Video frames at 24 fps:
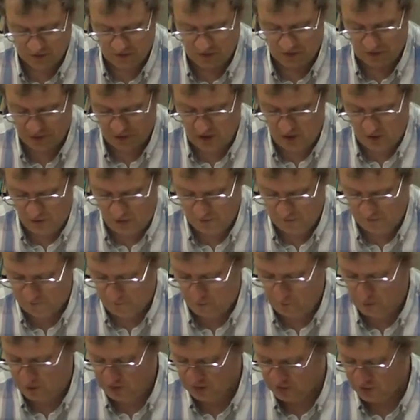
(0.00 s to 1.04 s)
So I'll go on
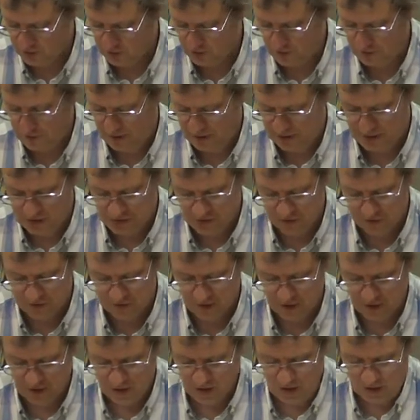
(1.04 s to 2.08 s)
for 1 or 2
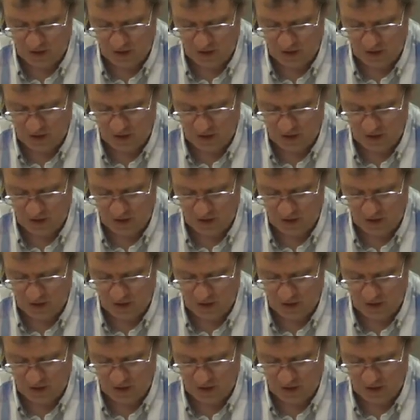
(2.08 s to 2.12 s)
pages